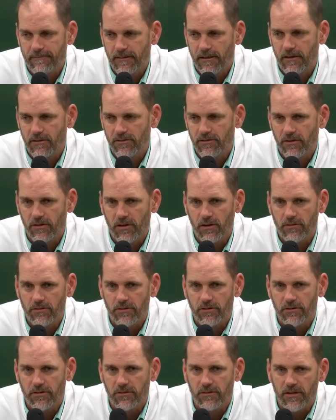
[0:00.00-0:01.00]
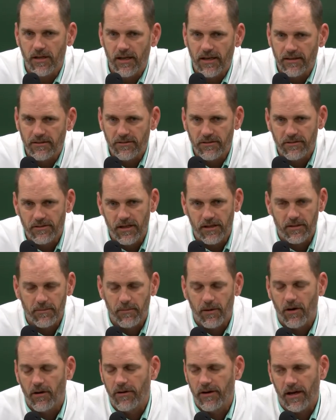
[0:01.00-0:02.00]
you know, so those are two things. As soon as you get the
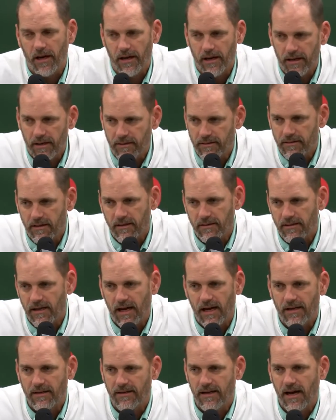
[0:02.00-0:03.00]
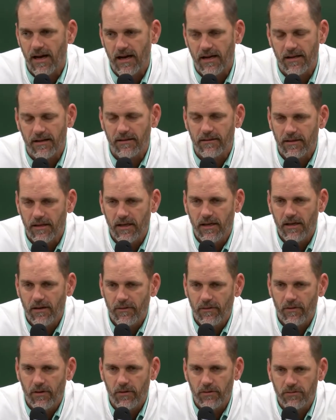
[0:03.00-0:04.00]
ball, you got to get it tucked high and tight. And
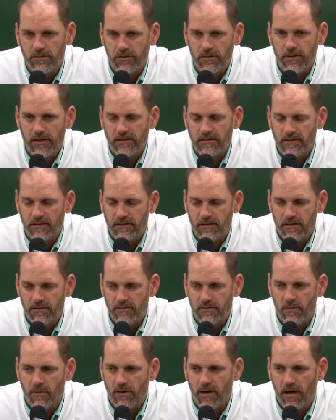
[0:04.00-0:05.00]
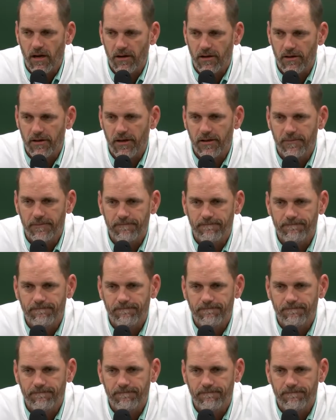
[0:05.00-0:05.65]
those two instances were not good.